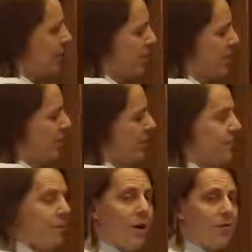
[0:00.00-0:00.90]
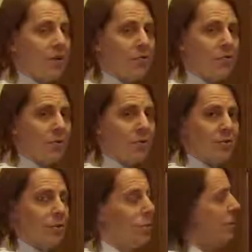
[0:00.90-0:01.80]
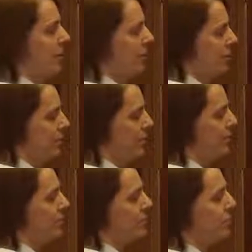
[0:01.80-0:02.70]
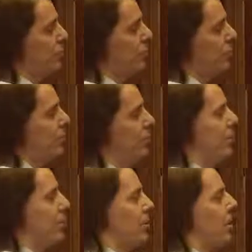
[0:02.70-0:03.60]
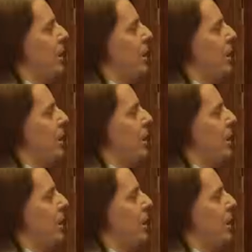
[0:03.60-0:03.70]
down because the gravitational force is still winning. The gravitational force is still bigger